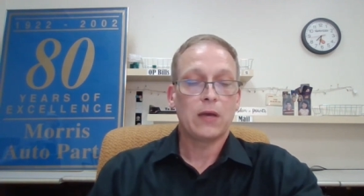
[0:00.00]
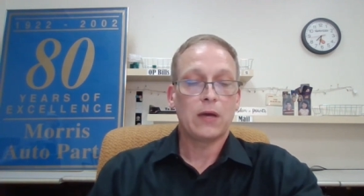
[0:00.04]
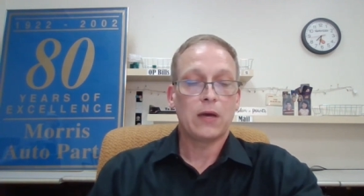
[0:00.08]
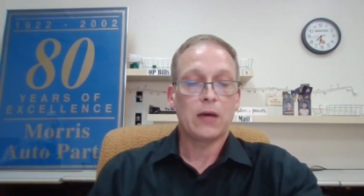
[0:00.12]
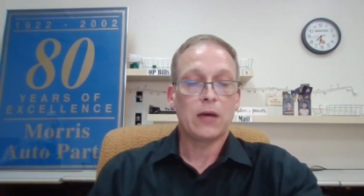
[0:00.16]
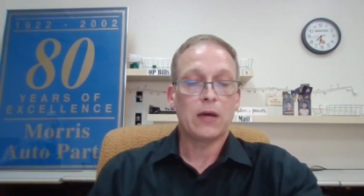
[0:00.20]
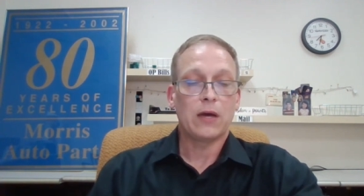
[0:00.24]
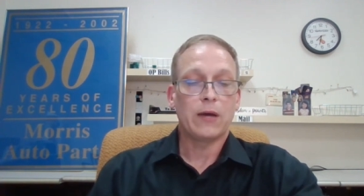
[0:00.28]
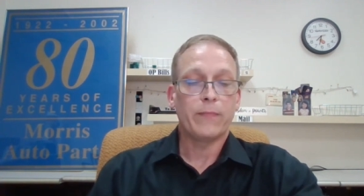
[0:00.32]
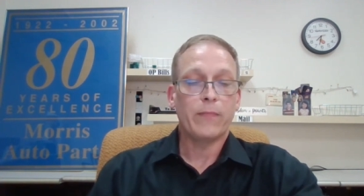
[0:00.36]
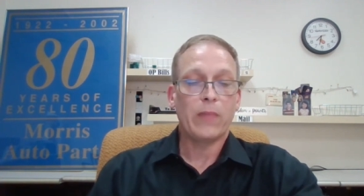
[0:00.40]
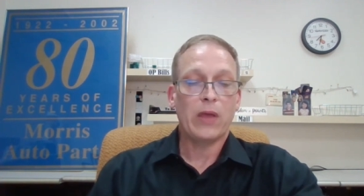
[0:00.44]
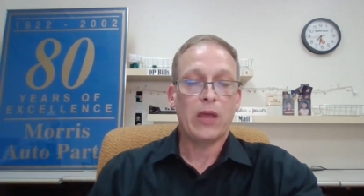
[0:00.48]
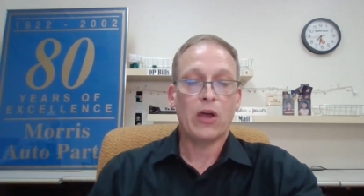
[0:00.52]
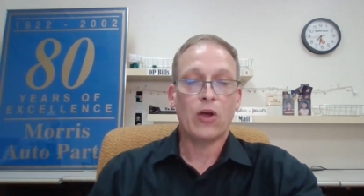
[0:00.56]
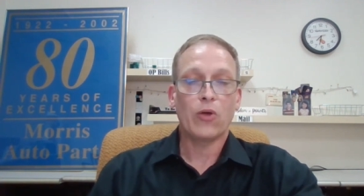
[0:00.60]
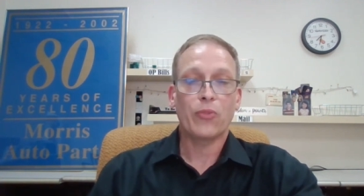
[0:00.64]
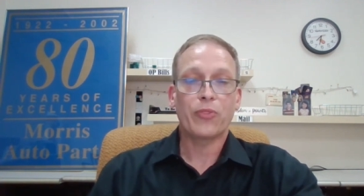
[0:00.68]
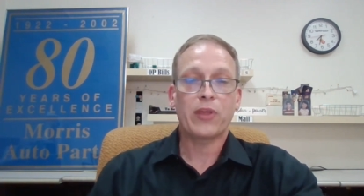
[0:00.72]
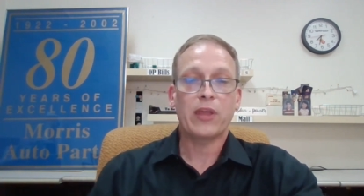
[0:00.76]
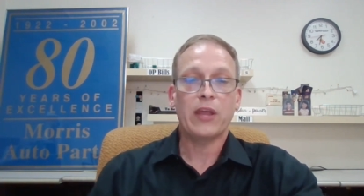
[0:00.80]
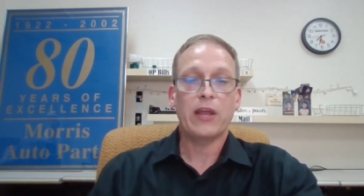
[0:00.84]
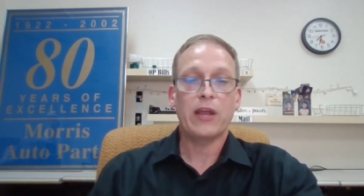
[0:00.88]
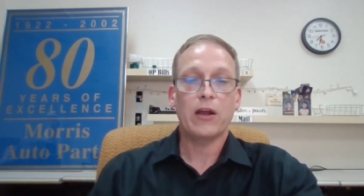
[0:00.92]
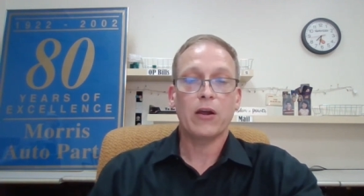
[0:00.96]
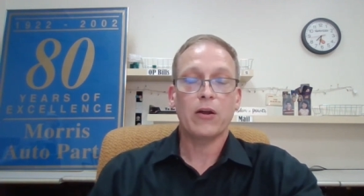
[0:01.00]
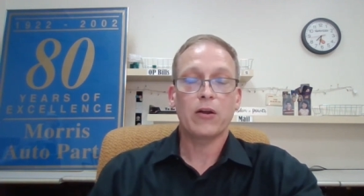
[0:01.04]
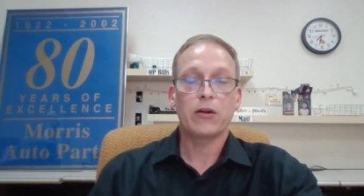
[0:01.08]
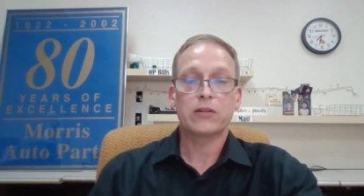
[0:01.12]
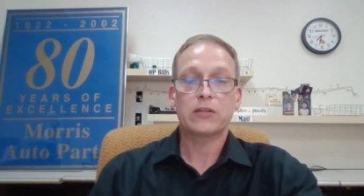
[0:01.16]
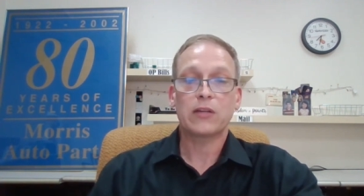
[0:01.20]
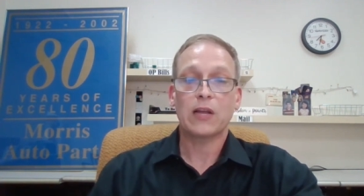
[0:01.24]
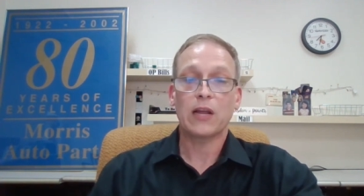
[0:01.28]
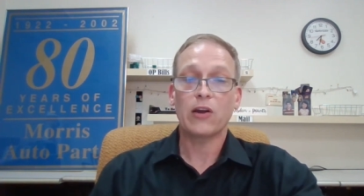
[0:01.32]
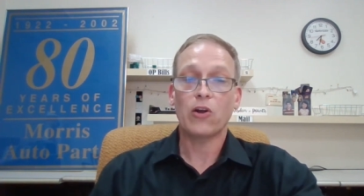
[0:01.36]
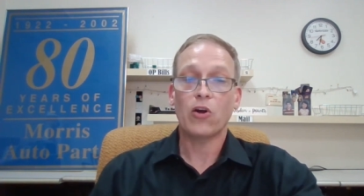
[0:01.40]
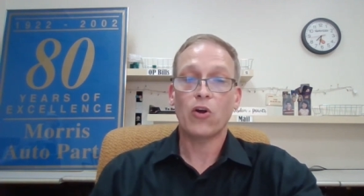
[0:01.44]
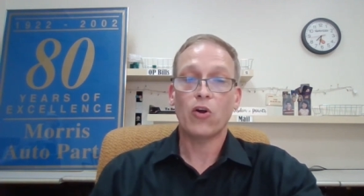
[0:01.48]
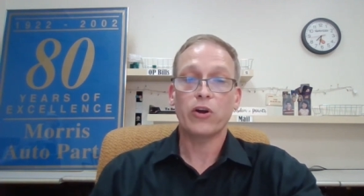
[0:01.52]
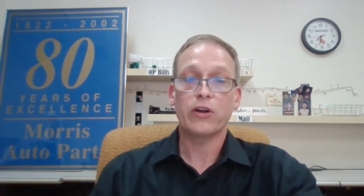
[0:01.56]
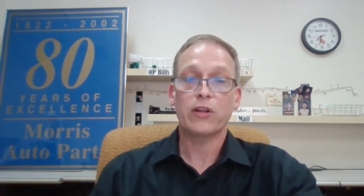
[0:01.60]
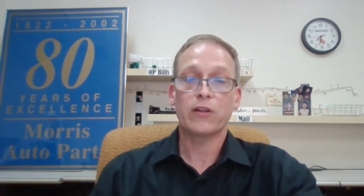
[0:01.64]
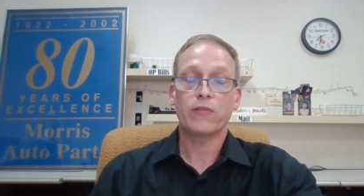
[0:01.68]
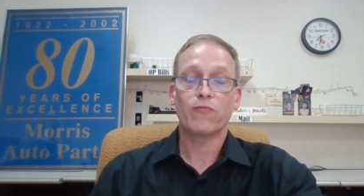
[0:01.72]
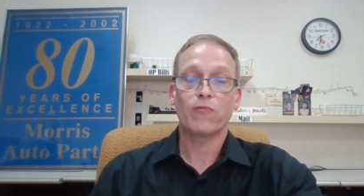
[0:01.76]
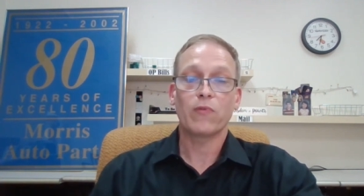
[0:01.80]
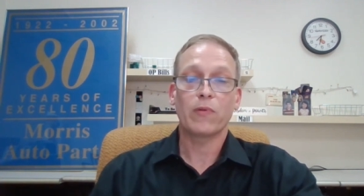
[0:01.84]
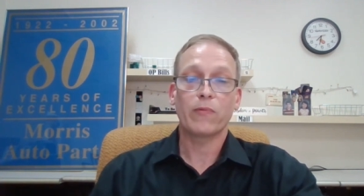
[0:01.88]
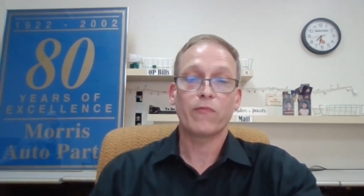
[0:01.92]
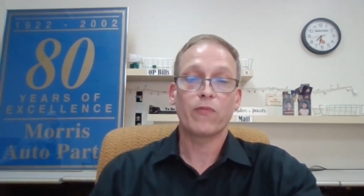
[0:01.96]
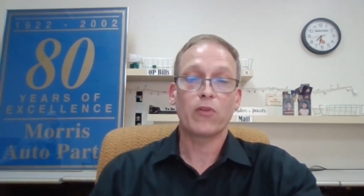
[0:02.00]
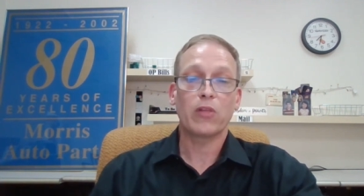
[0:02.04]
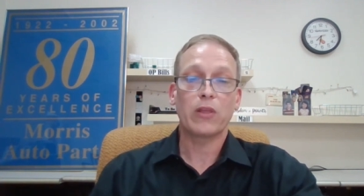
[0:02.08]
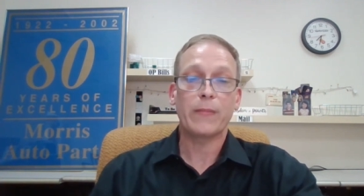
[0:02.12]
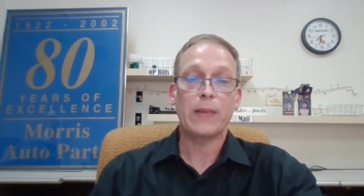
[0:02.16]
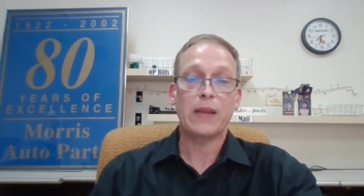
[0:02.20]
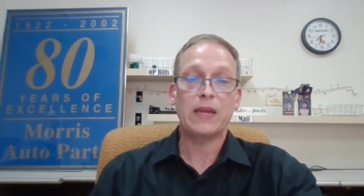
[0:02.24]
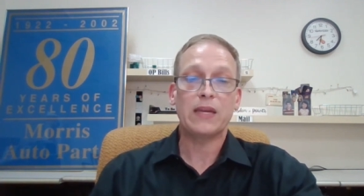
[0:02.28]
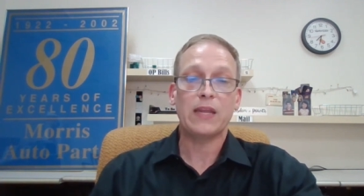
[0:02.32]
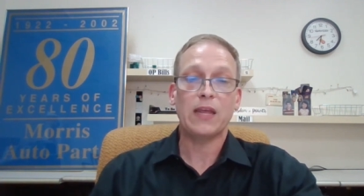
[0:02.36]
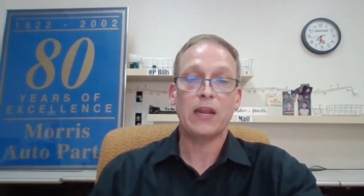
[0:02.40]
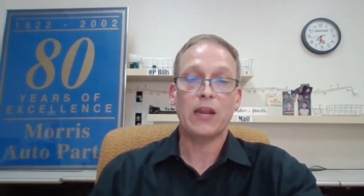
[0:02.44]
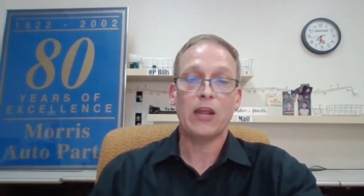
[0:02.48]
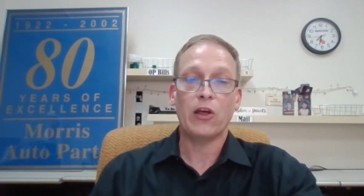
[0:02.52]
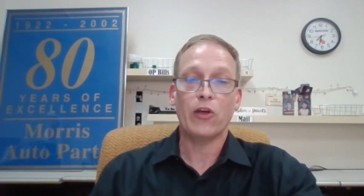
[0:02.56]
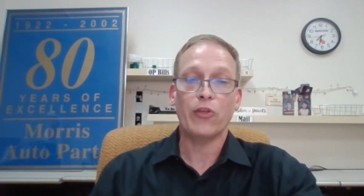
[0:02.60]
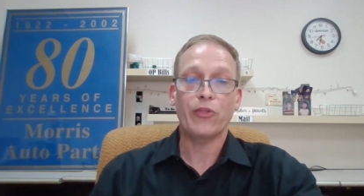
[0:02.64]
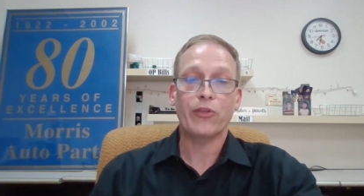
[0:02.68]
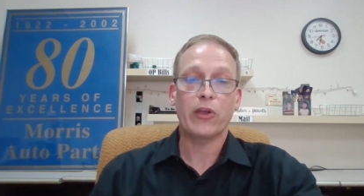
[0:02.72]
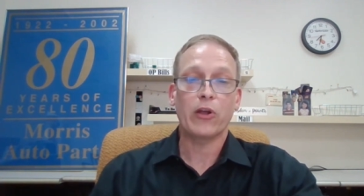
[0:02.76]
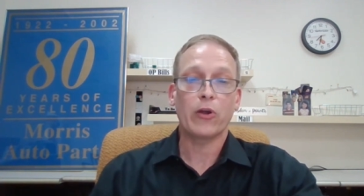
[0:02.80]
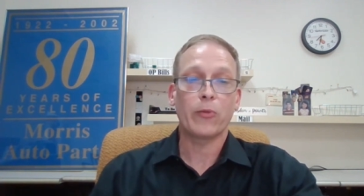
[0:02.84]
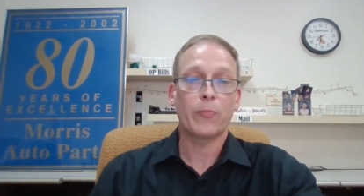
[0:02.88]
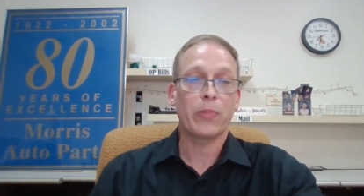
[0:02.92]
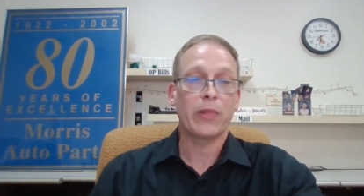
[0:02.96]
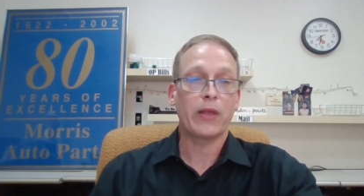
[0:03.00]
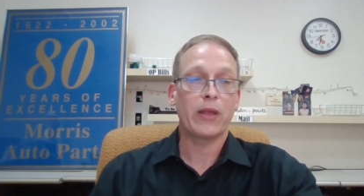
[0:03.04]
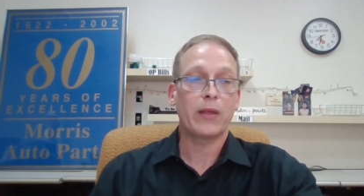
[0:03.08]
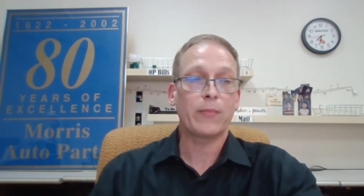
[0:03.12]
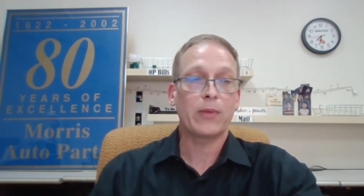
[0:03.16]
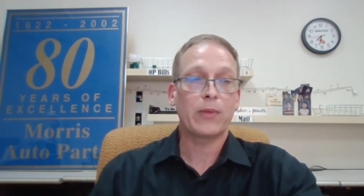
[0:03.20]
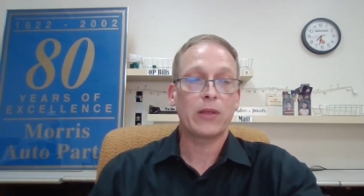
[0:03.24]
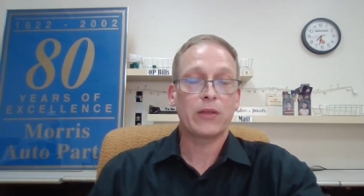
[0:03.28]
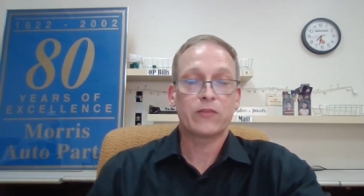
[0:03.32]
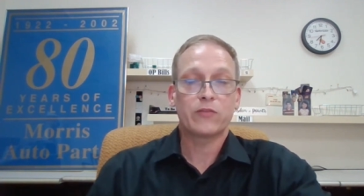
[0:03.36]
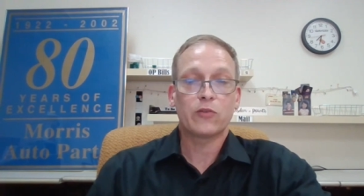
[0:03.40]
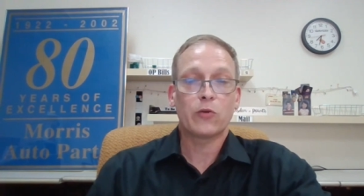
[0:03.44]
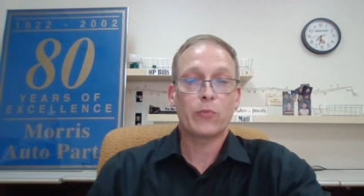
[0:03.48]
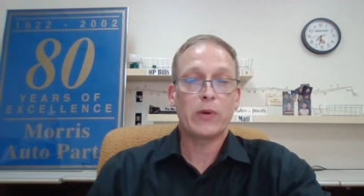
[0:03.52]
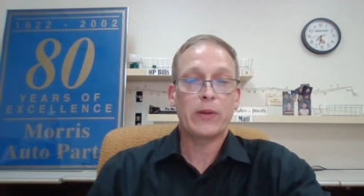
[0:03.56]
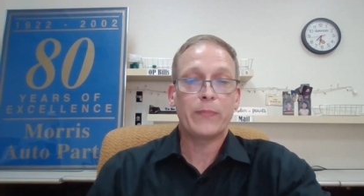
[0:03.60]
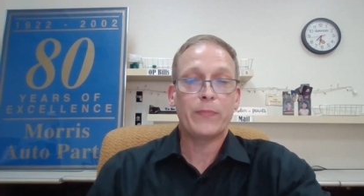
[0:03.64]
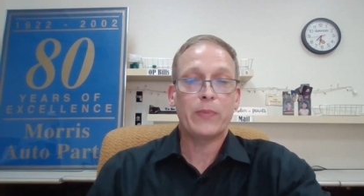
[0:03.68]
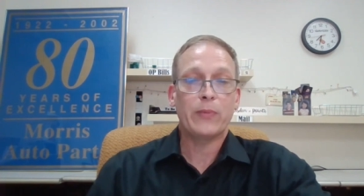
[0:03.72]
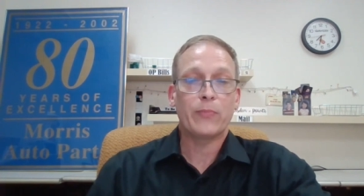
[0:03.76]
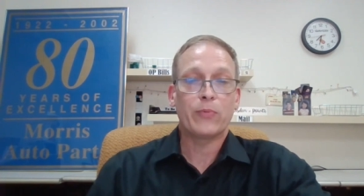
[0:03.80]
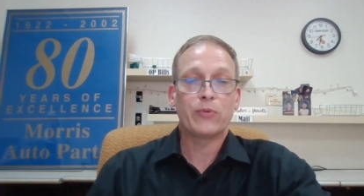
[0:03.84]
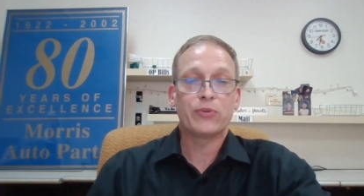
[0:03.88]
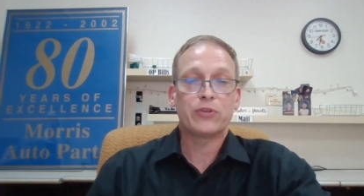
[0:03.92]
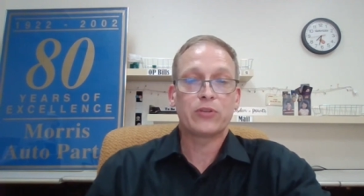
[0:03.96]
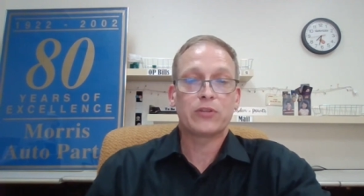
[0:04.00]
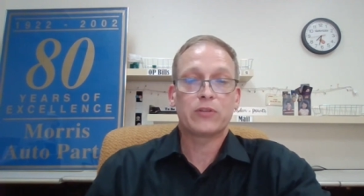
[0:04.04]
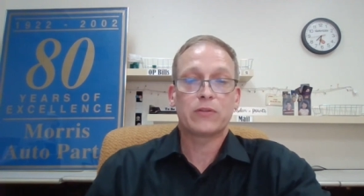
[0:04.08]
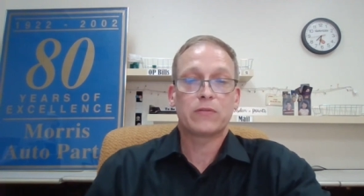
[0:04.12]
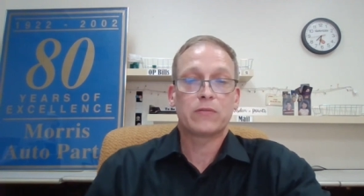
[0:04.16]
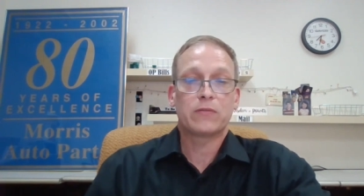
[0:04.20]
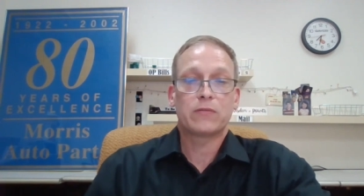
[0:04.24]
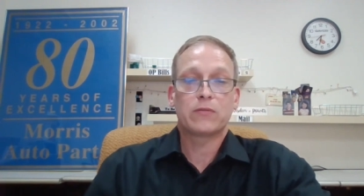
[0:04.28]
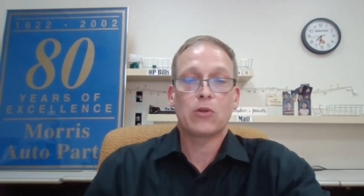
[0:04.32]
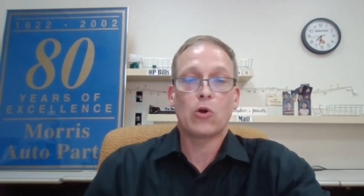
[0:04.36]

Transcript: Um, healthcare, it's kind of hard to re really maintain a healthcare plan because so many people just